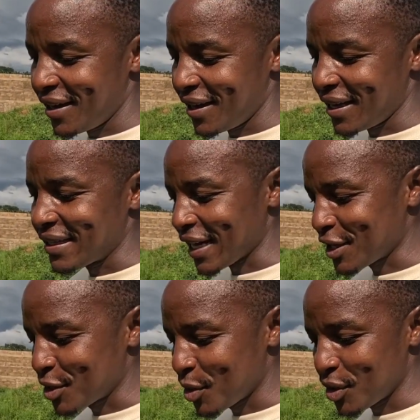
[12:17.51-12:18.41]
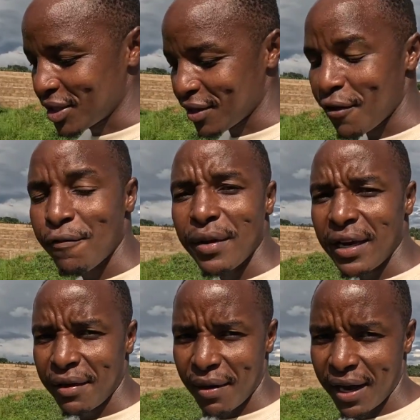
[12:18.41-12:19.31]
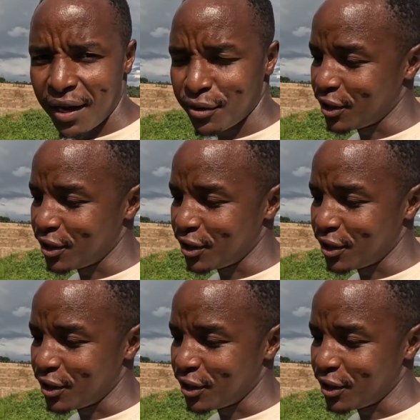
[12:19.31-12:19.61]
exact cost of building my house.